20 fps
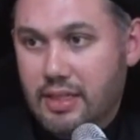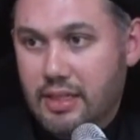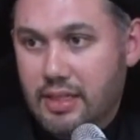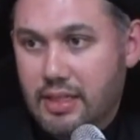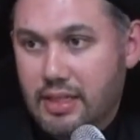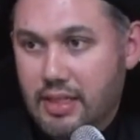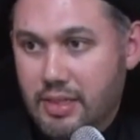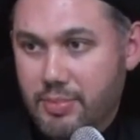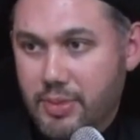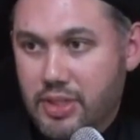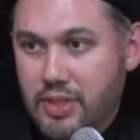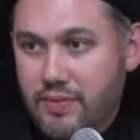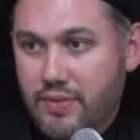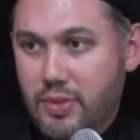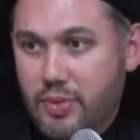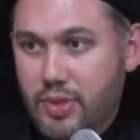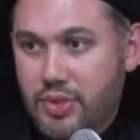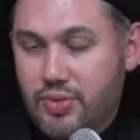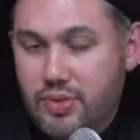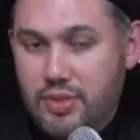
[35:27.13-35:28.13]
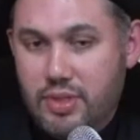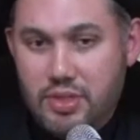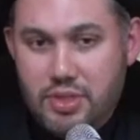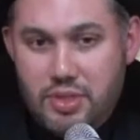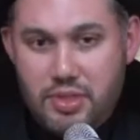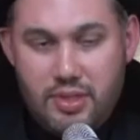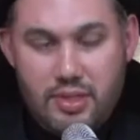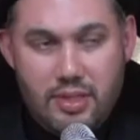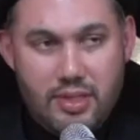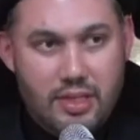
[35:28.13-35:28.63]
Let me give you a
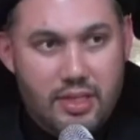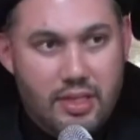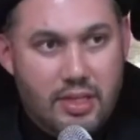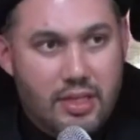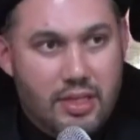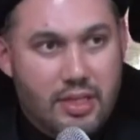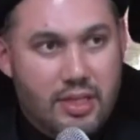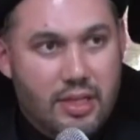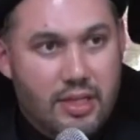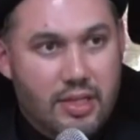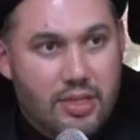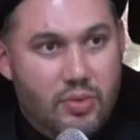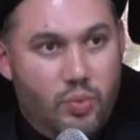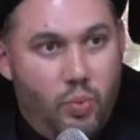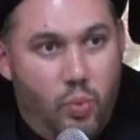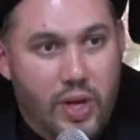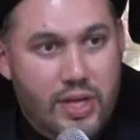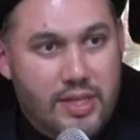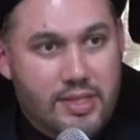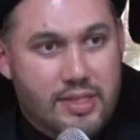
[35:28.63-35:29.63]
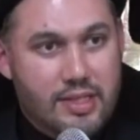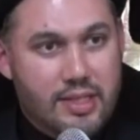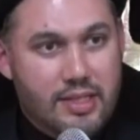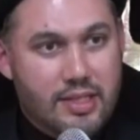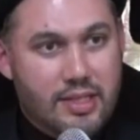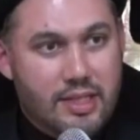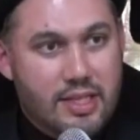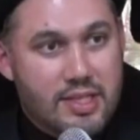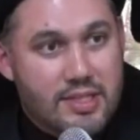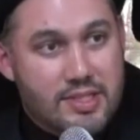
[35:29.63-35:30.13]
tradition. One day,
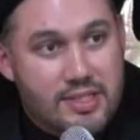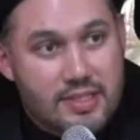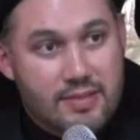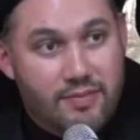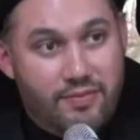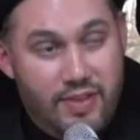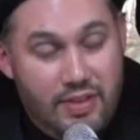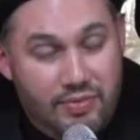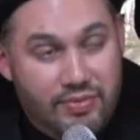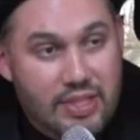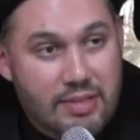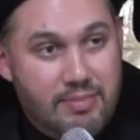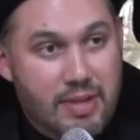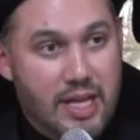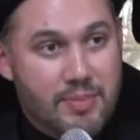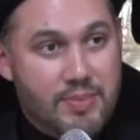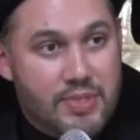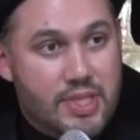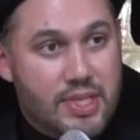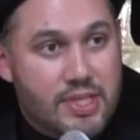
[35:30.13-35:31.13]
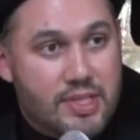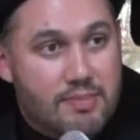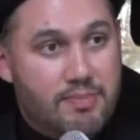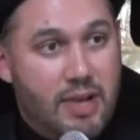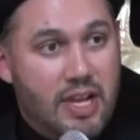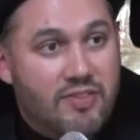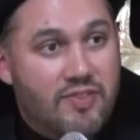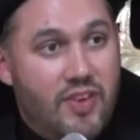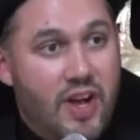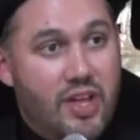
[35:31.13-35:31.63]
fifth Imam says, my
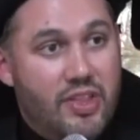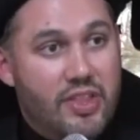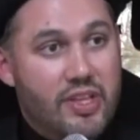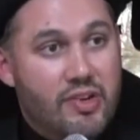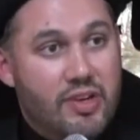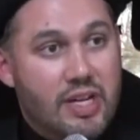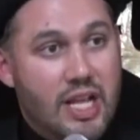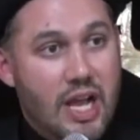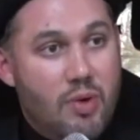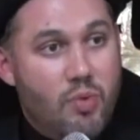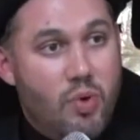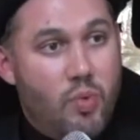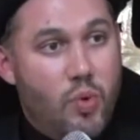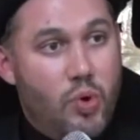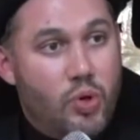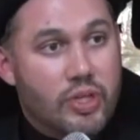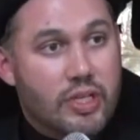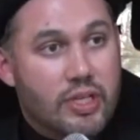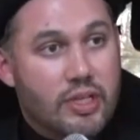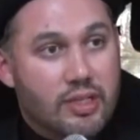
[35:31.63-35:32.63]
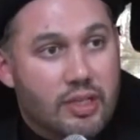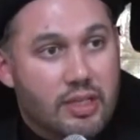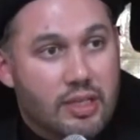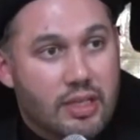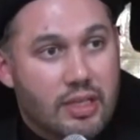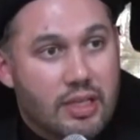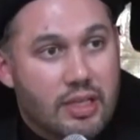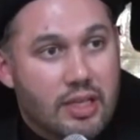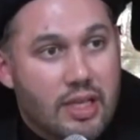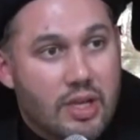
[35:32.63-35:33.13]
father and I were walking.
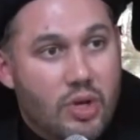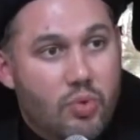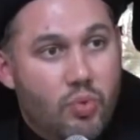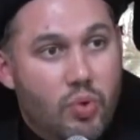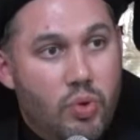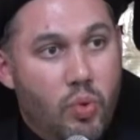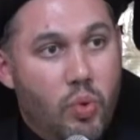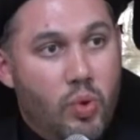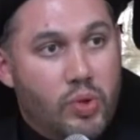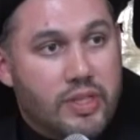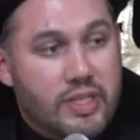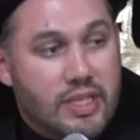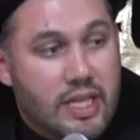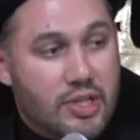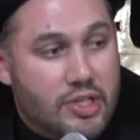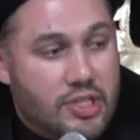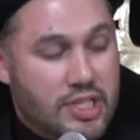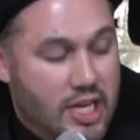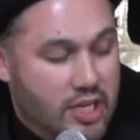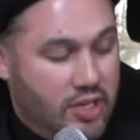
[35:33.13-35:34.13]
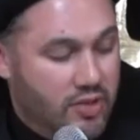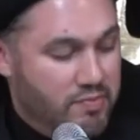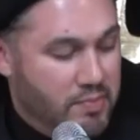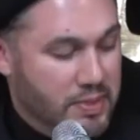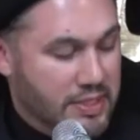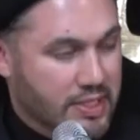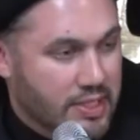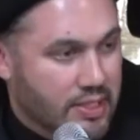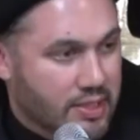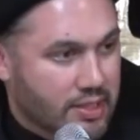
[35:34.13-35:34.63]
We were walking outside of
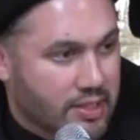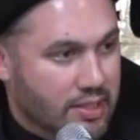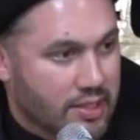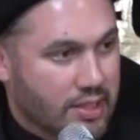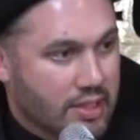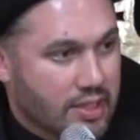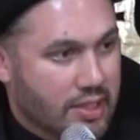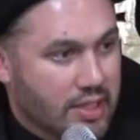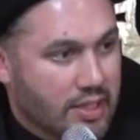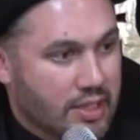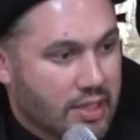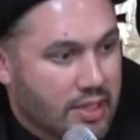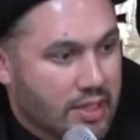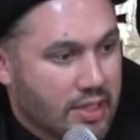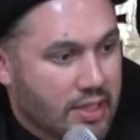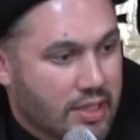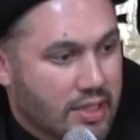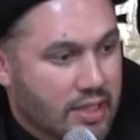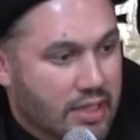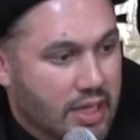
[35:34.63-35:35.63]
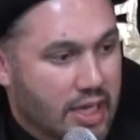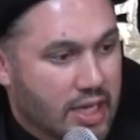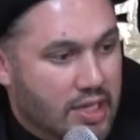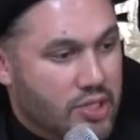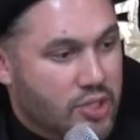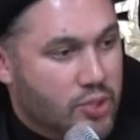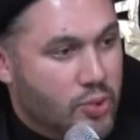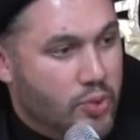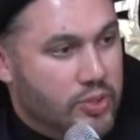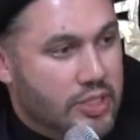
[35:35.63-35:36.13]
Medina. I
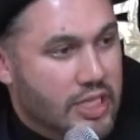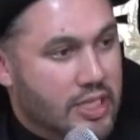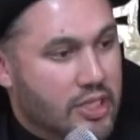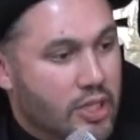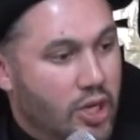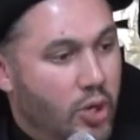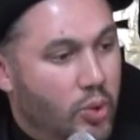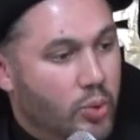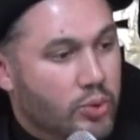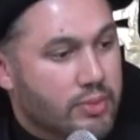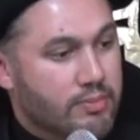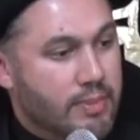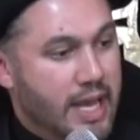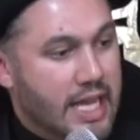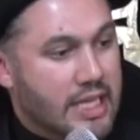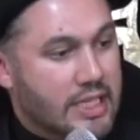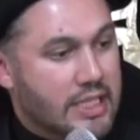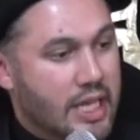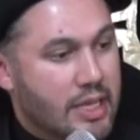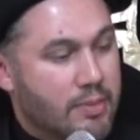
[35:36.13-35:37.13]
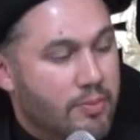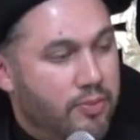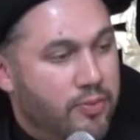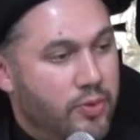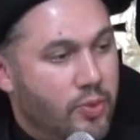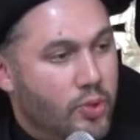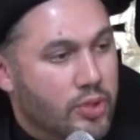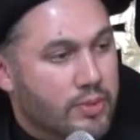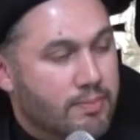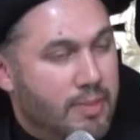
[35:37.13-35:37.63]
saw that an old man came
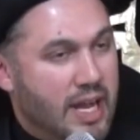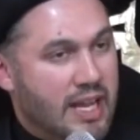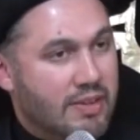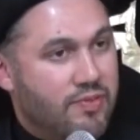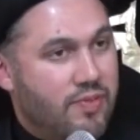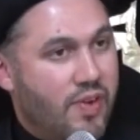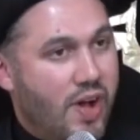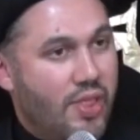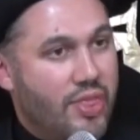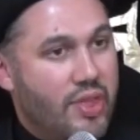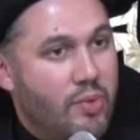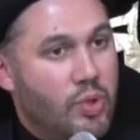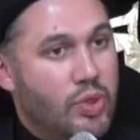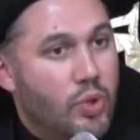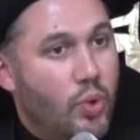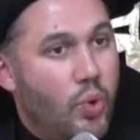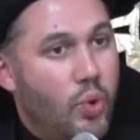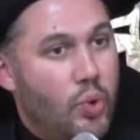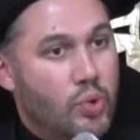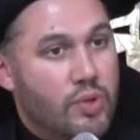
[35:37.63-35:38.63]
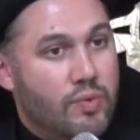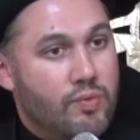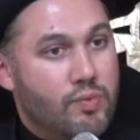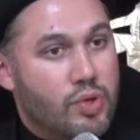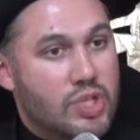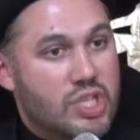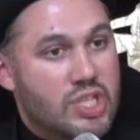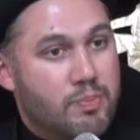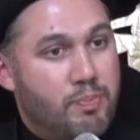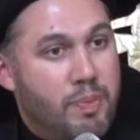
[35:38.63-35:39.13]
forward. My father, with all of
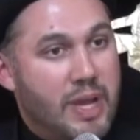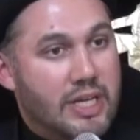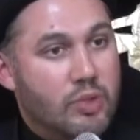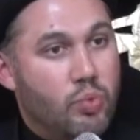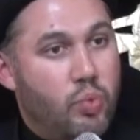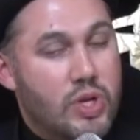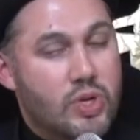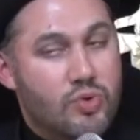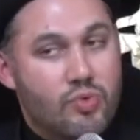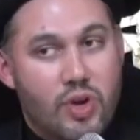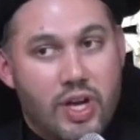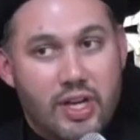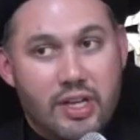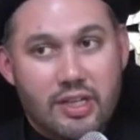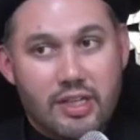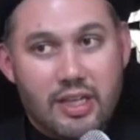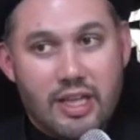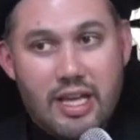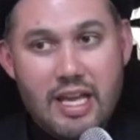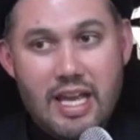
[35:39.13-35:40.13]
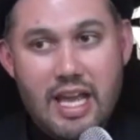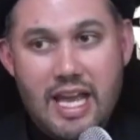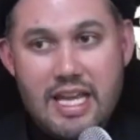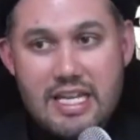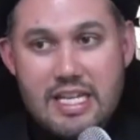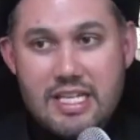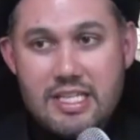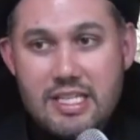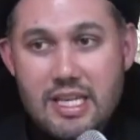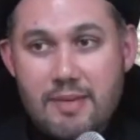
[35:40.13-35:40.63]
respect, went running, and he
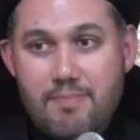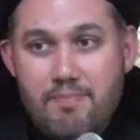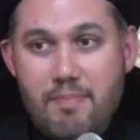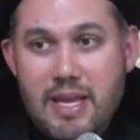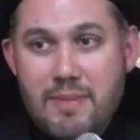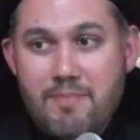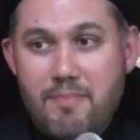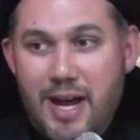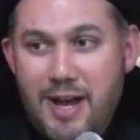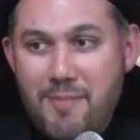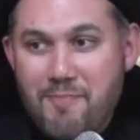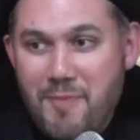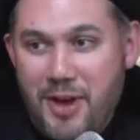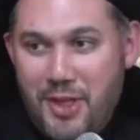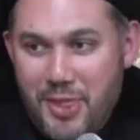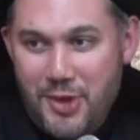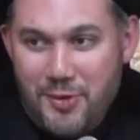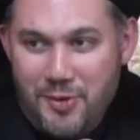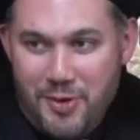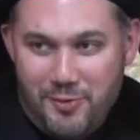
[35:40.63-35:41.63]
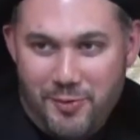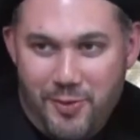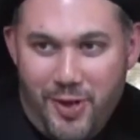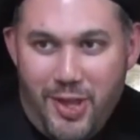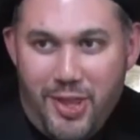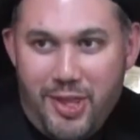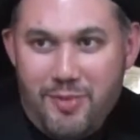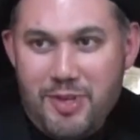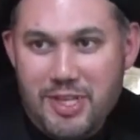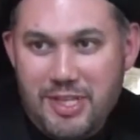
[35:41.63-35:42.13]
said, May my mother and father
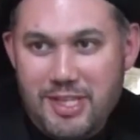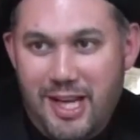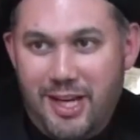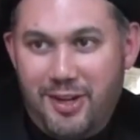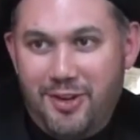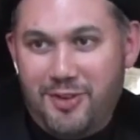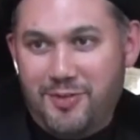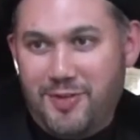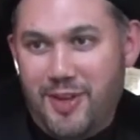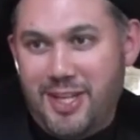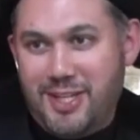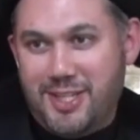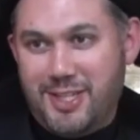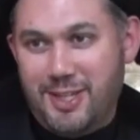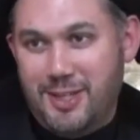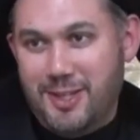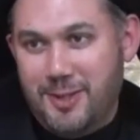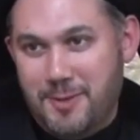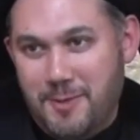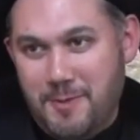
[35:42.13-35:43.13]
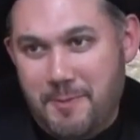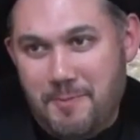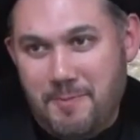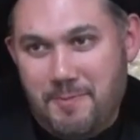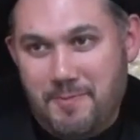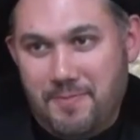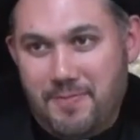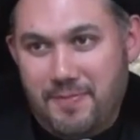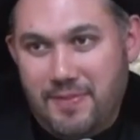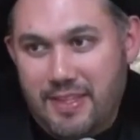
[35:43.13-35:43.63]
be sacrificed to you.
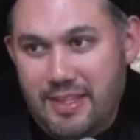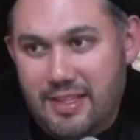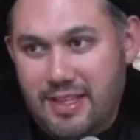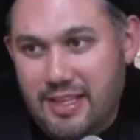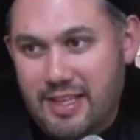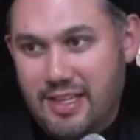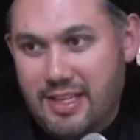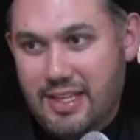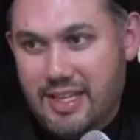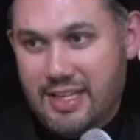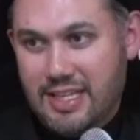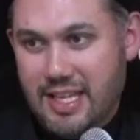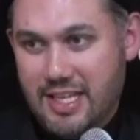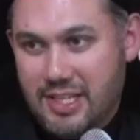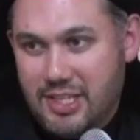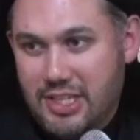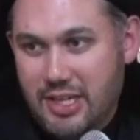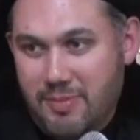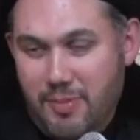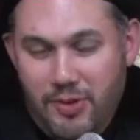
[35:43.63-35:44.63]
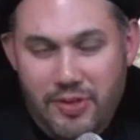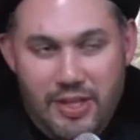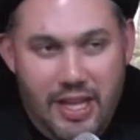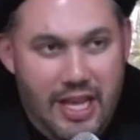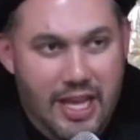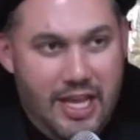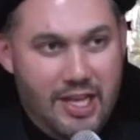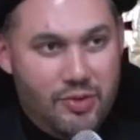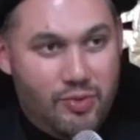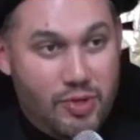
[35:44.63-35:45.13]
Kissed him on the
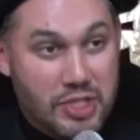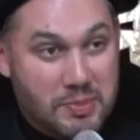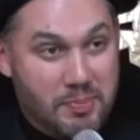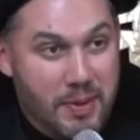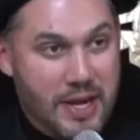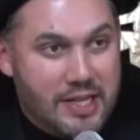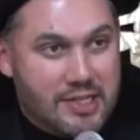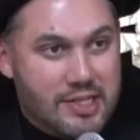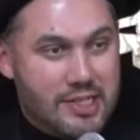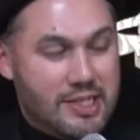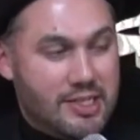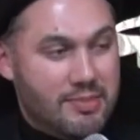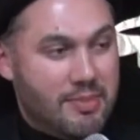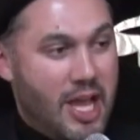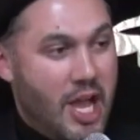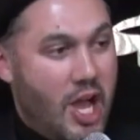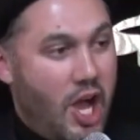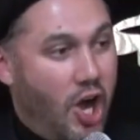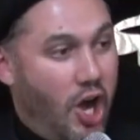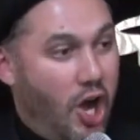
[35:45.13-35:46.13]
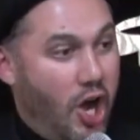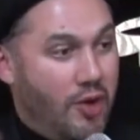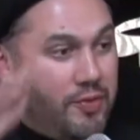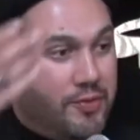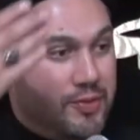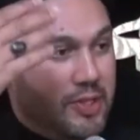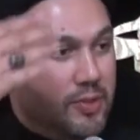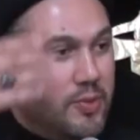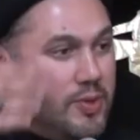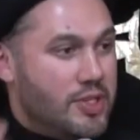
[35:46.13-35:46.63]
hand, respected him.
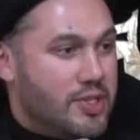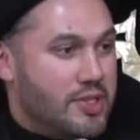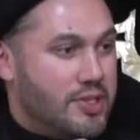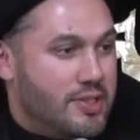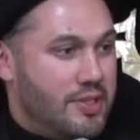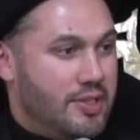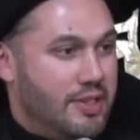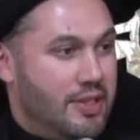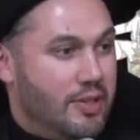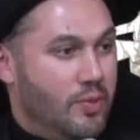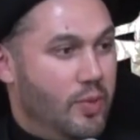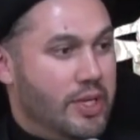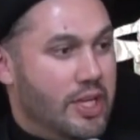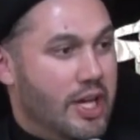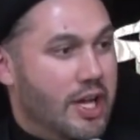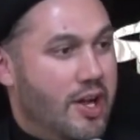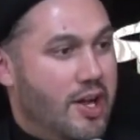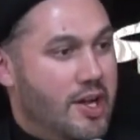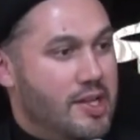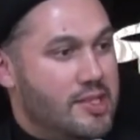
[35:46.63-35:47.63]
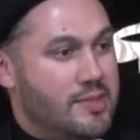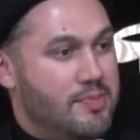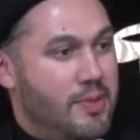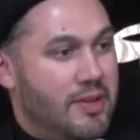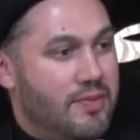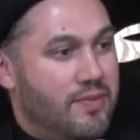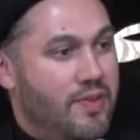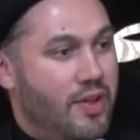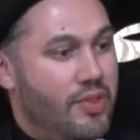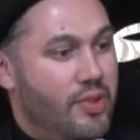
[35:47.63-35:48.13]
Afterwards, when I asked my
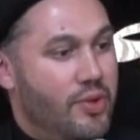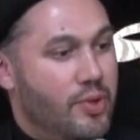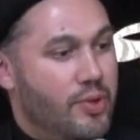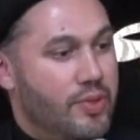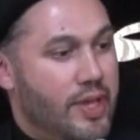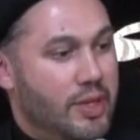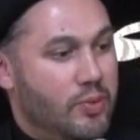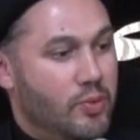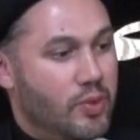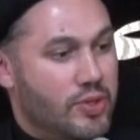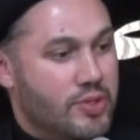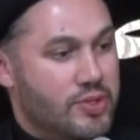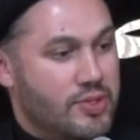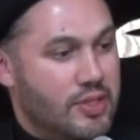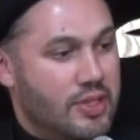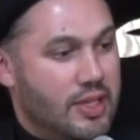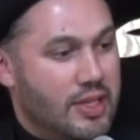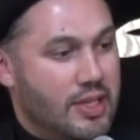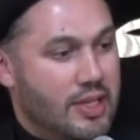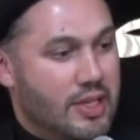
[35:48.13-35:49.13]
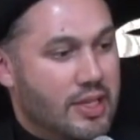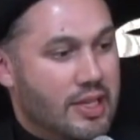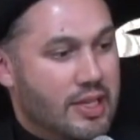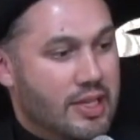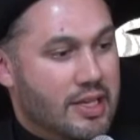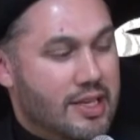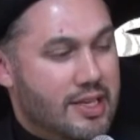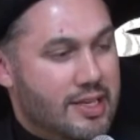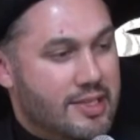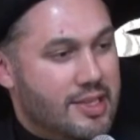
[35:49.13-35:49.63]
father who that was,
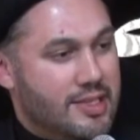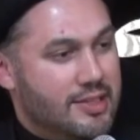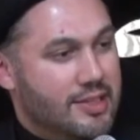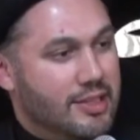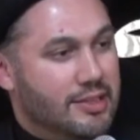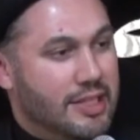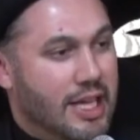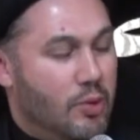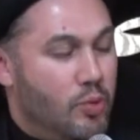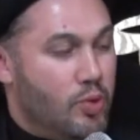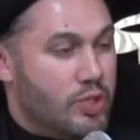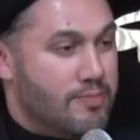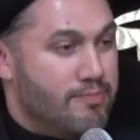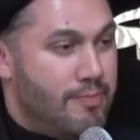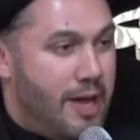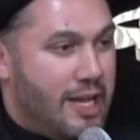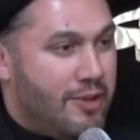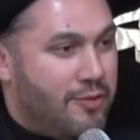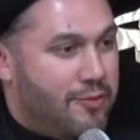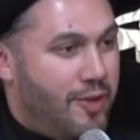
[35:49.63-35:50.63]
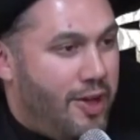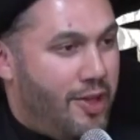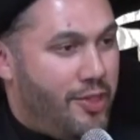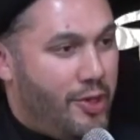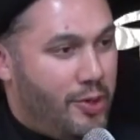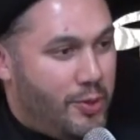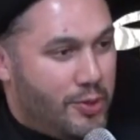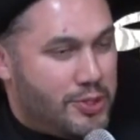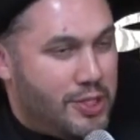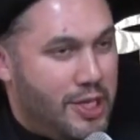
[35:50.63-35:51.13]
he said that that was my father,
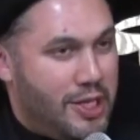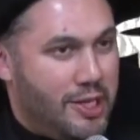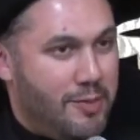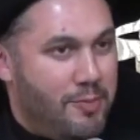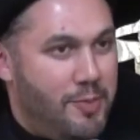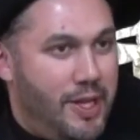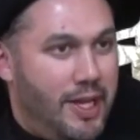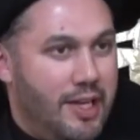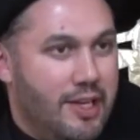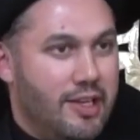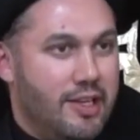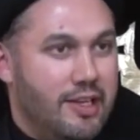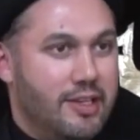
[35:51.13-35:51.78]
Hussein ibn Ali.